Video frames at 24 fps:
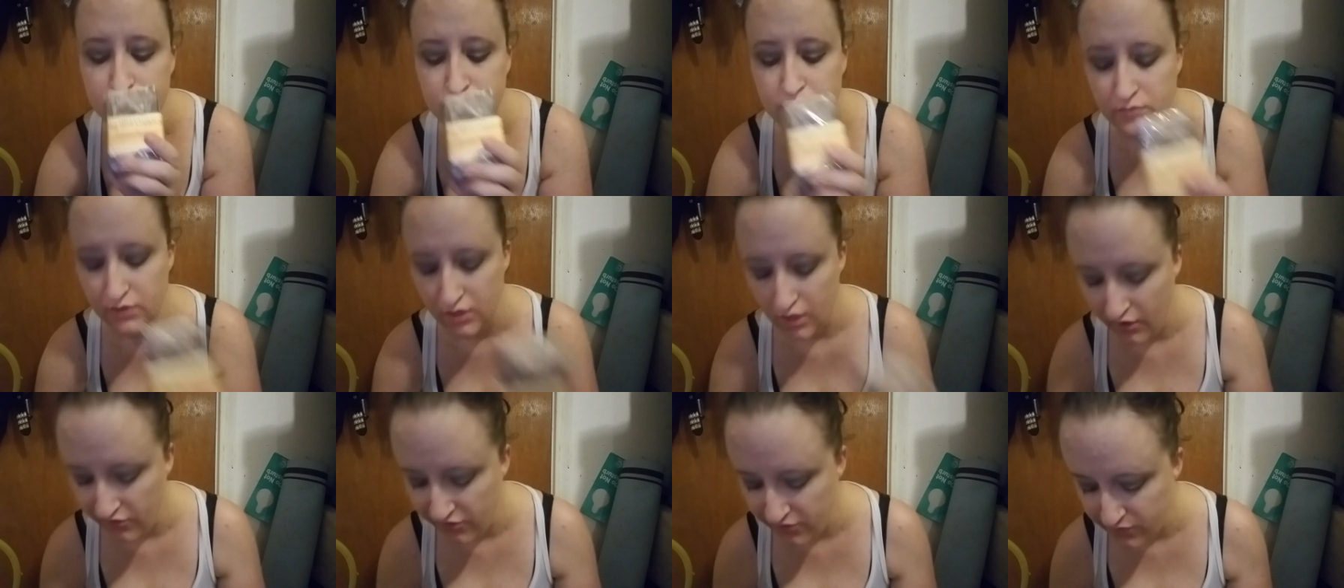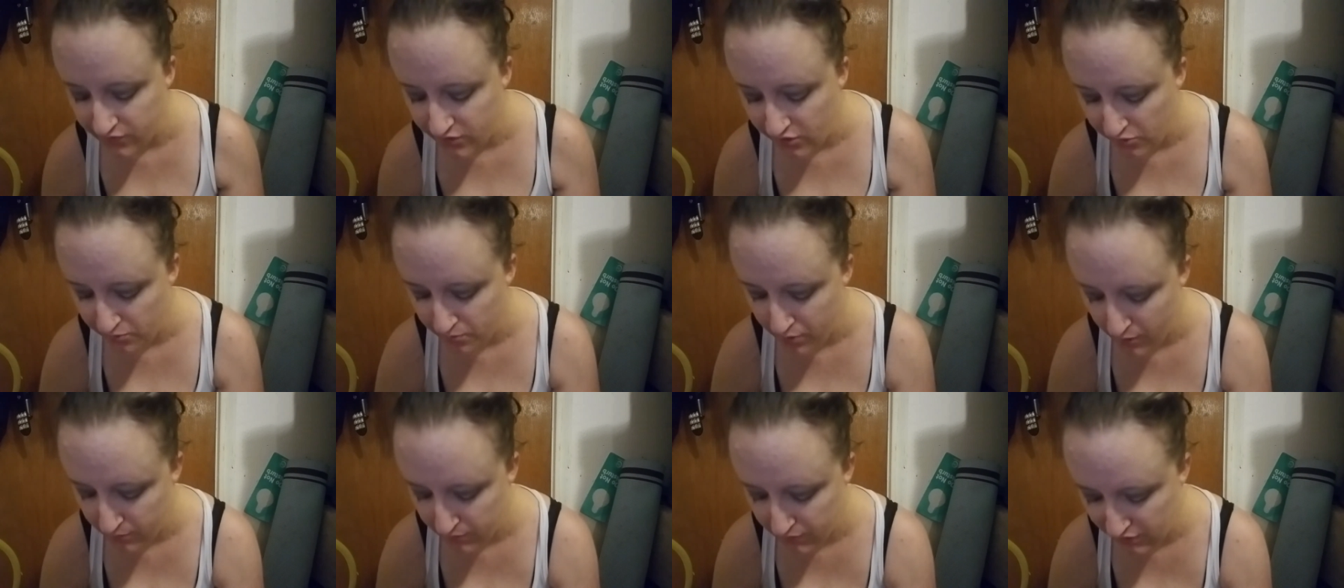Lots of this
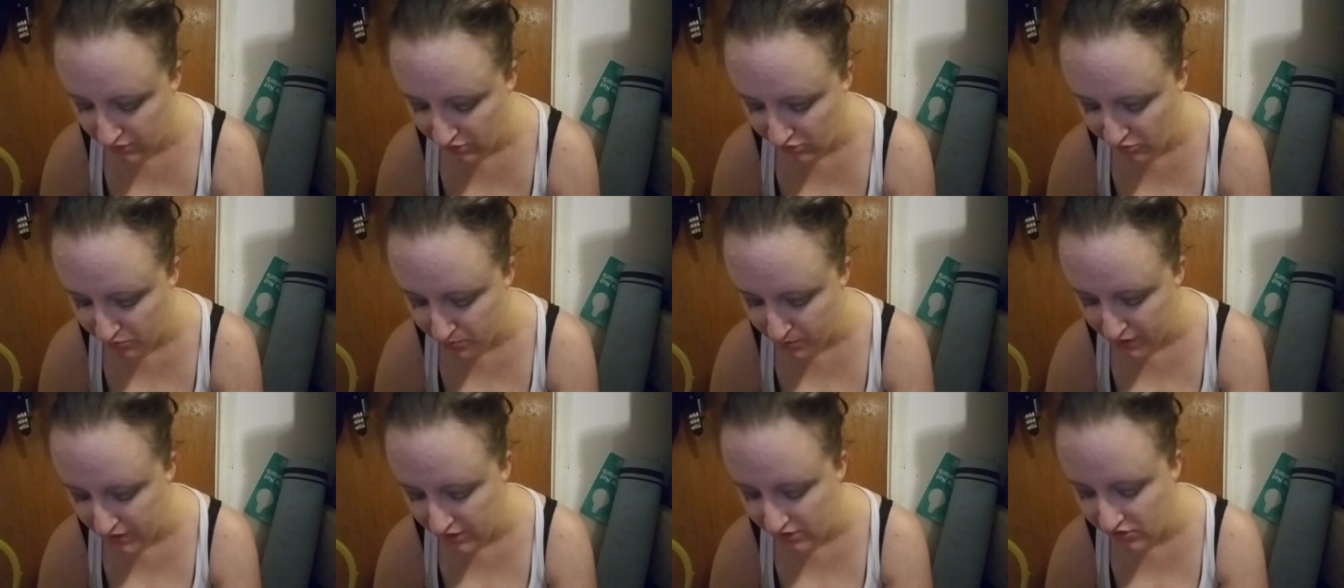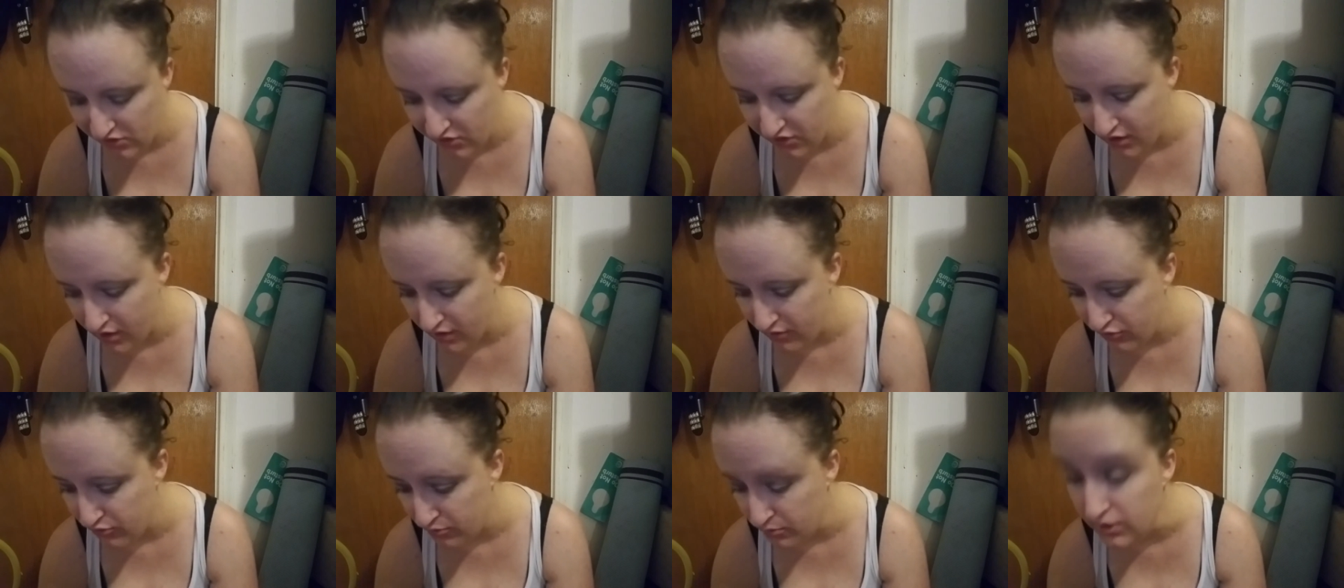pumpkin spice
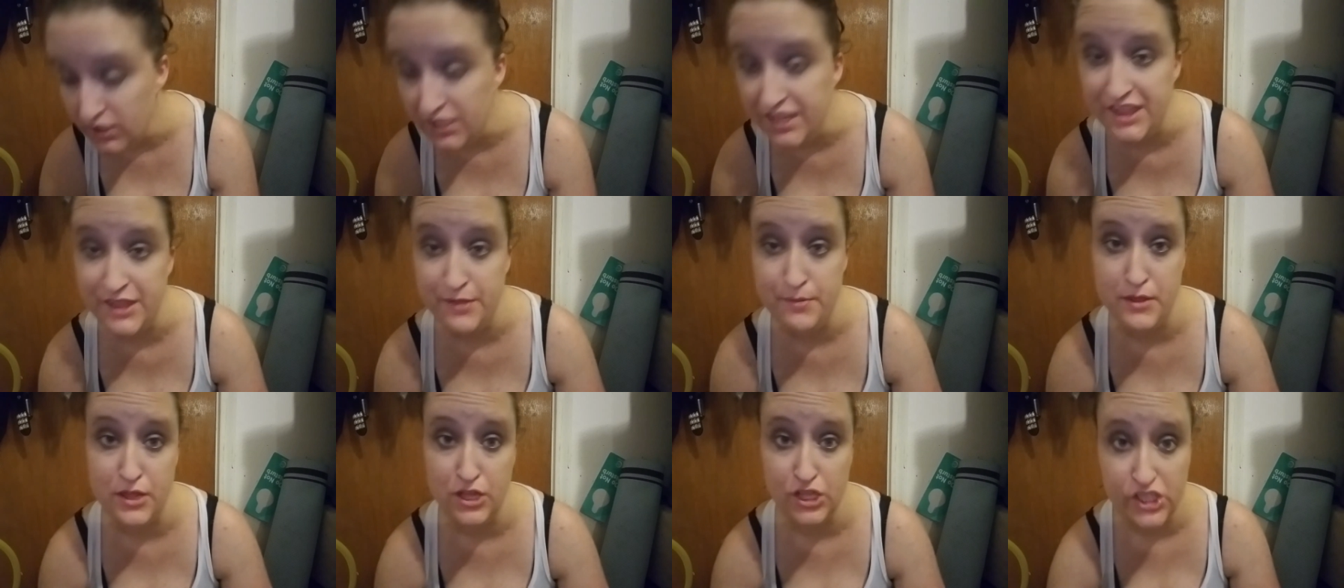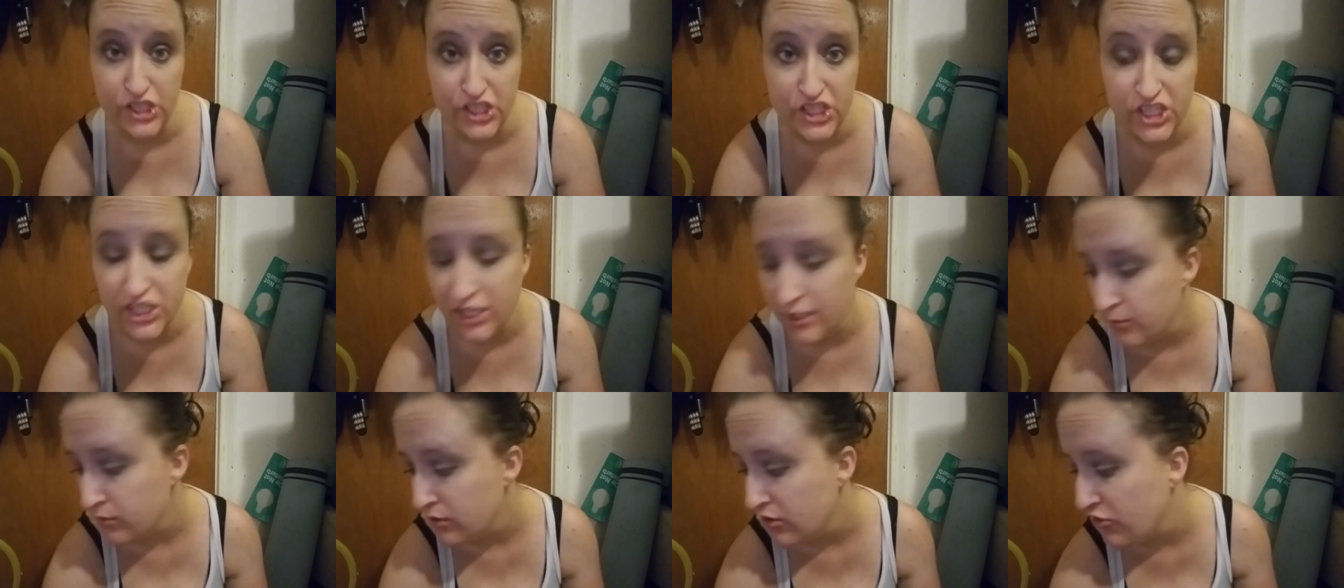stuff. So I want to smell good.
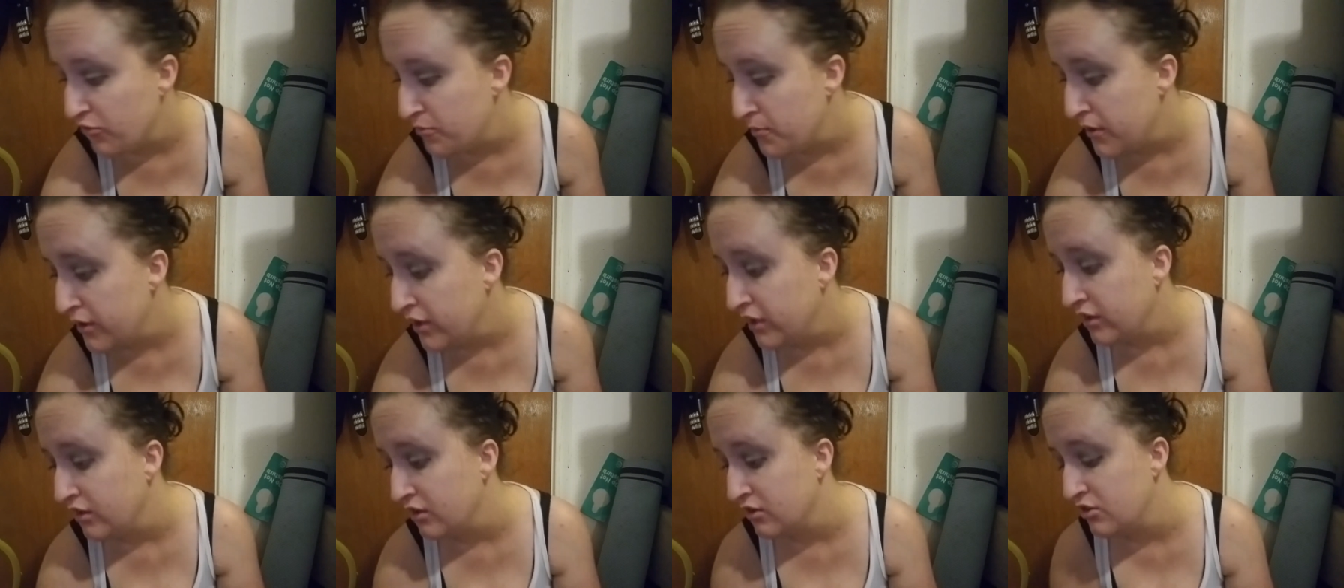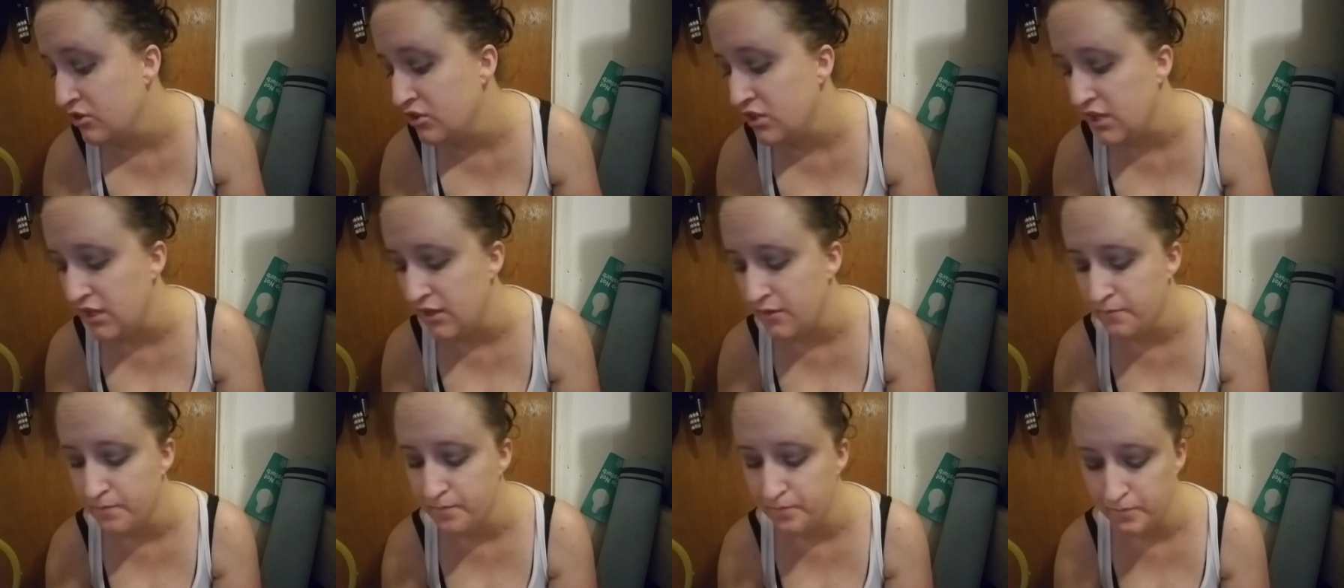I want to smell like a
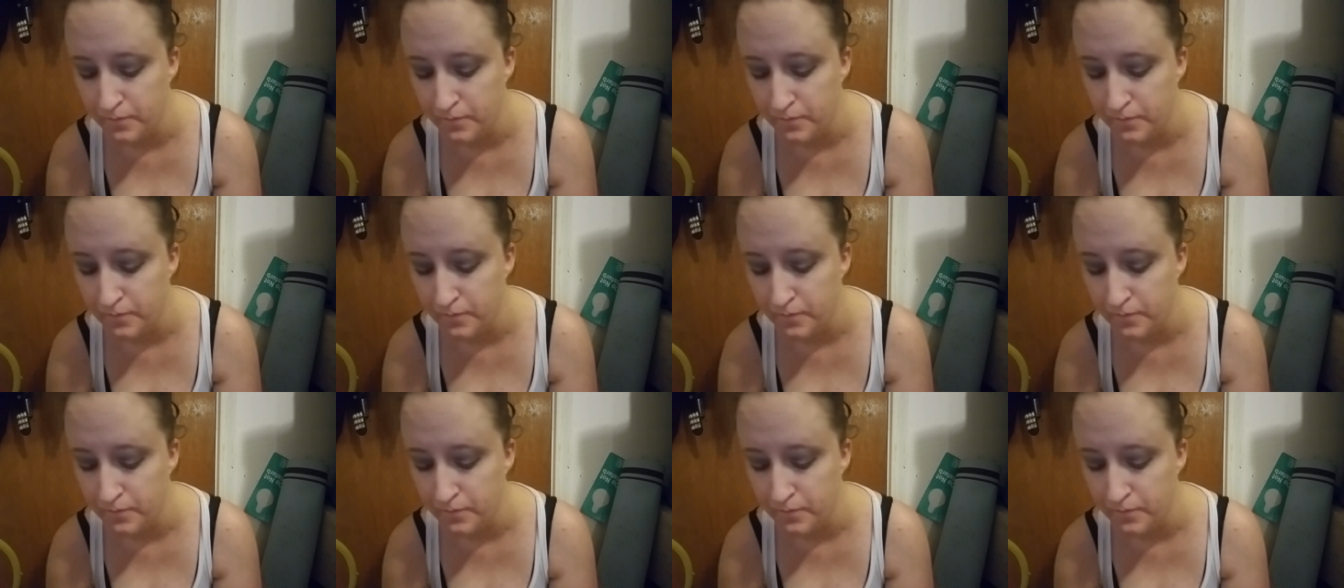cookie.